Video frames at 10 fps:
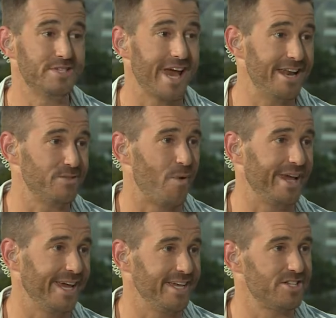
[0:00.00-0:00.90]
new skaters
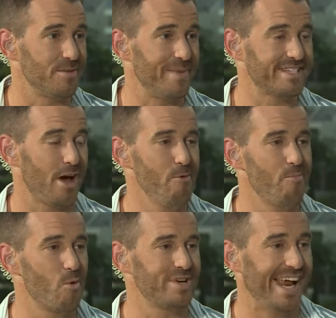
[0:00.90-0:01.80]
breaking into the mix. How
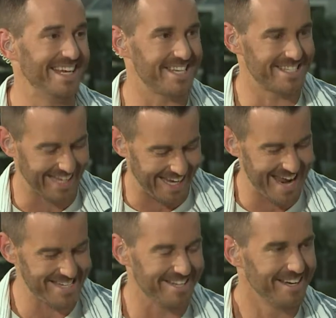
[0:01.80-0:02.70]
important is it to
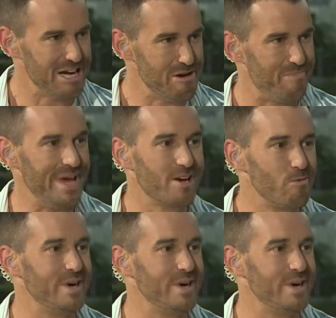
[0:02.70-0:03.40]
get big